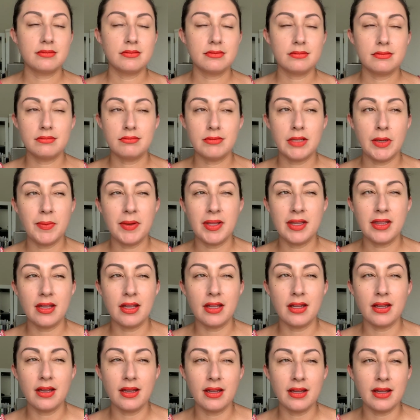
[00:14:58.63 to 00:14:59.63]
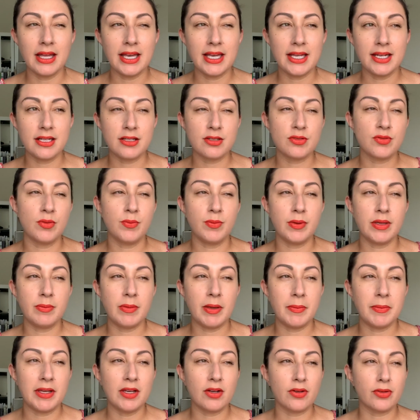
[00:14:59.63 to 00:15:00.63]
maybe the latest would be
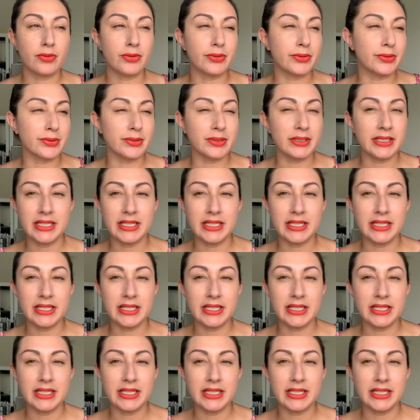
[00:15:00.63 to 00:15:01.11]
maybe early